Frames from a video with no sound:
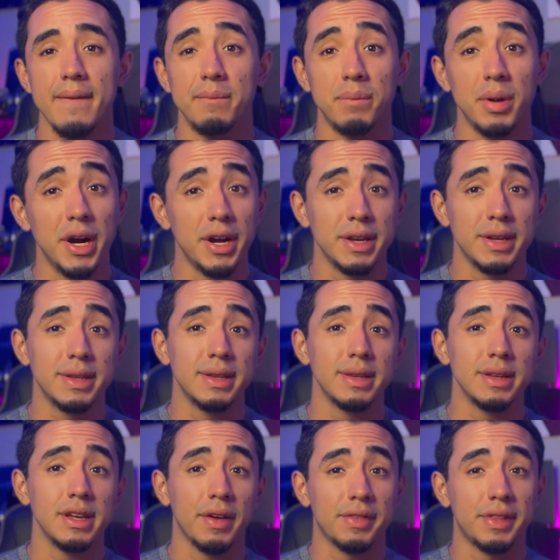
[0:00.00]
but
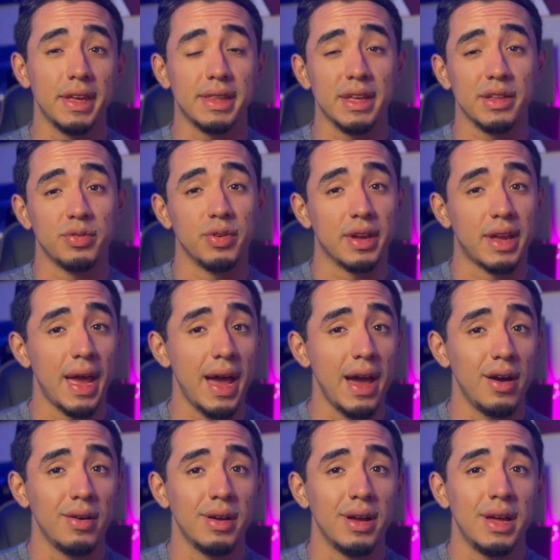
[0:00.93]
you have to take that into
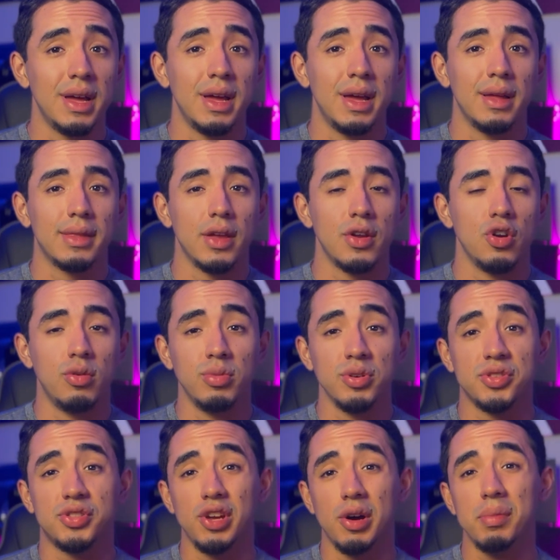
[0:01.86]
account that you're
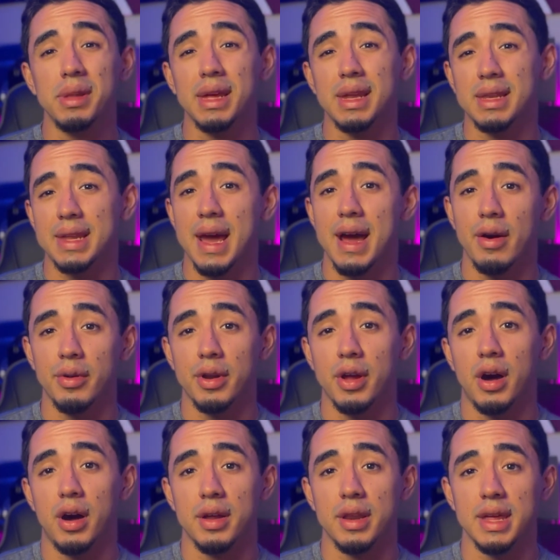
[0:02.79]
almost doubling
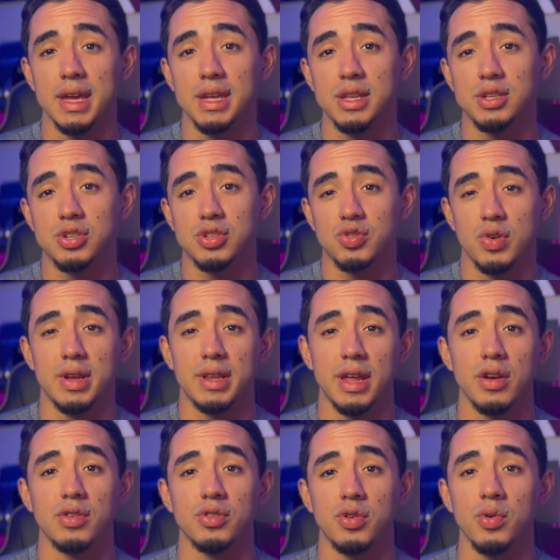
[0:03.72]
down on each trade
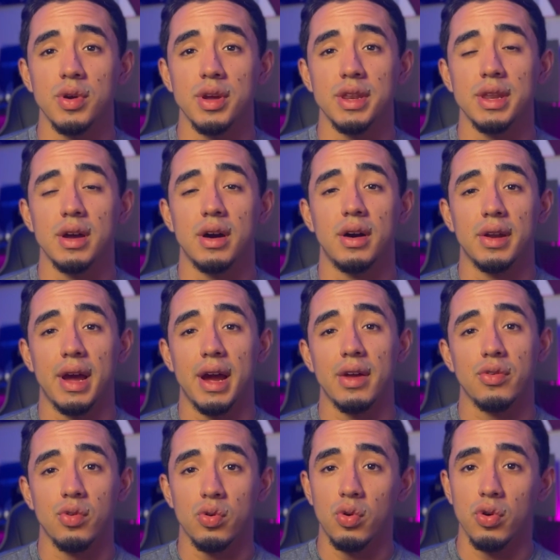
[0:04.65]
that you're doing on
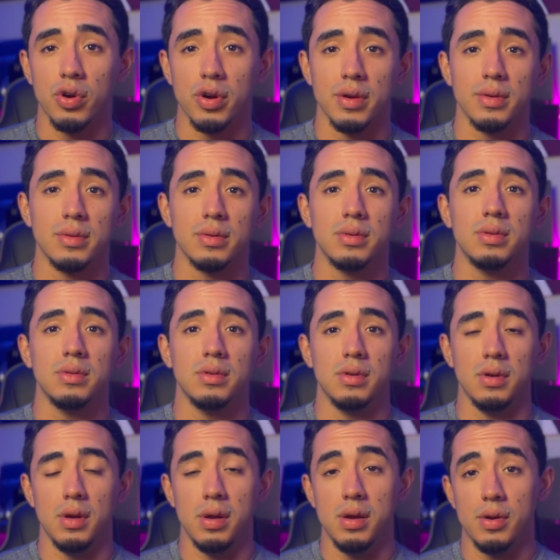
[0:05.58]
either or,
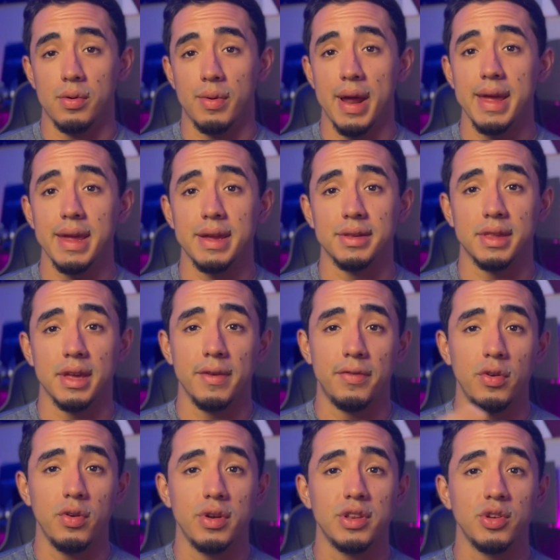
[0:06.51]
right? Because
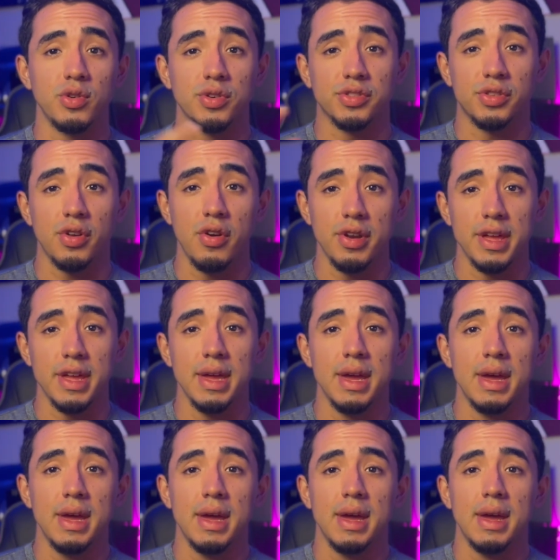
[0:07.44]
if you're in US 30
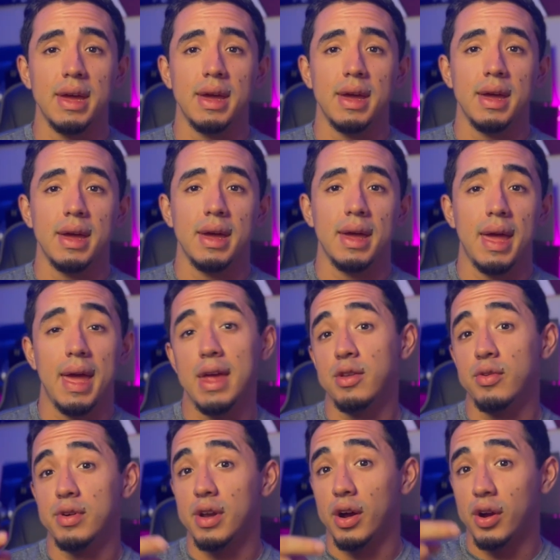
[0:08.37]

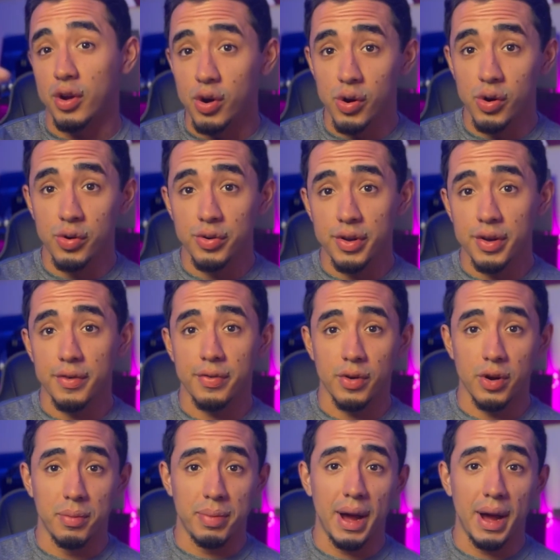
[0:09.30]
and you're in on gold for a